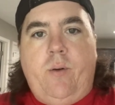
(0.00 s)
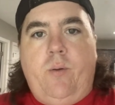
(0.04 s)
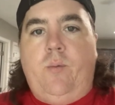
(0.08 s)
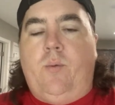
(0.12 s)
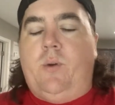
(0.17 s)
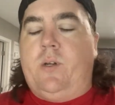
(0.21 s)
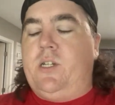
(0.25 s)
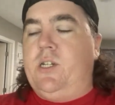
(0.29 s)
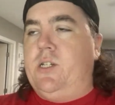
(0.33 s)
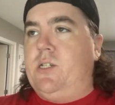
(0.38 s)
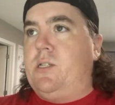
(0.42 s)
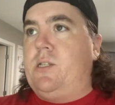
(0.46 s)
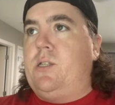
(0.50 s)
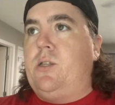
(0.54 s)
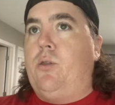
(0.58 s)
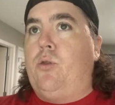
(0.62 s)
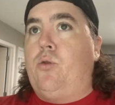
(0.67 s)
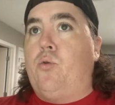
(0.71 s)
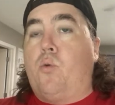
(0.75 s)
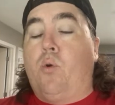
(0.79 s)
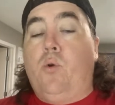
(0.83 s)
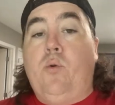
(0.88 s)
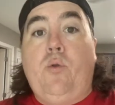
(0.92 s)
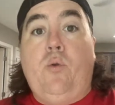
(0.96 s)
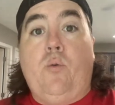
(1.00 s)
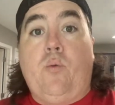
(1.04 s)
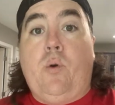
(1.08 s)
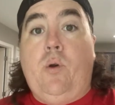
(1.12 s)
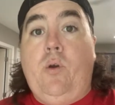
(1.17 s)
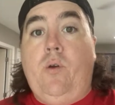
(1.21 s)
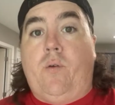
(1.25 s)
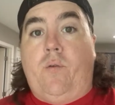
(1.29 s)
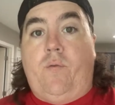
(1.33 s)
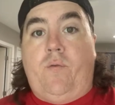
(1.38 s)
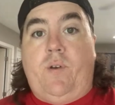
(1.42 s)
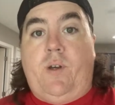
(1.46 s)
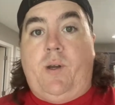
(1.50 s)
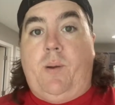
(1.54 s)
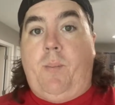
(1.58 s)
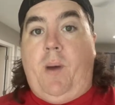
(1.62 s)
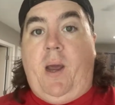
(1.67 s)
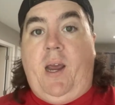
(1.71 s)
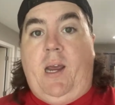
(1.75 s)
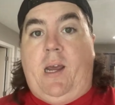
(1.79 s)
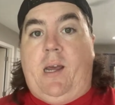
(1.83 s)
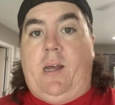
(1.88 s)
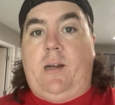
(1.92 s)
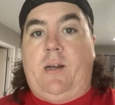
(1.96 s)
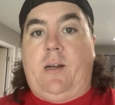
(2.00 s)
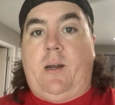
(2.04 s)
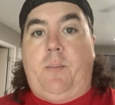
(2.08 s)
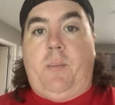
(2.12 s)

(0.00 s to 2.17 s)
which is through the roof demand.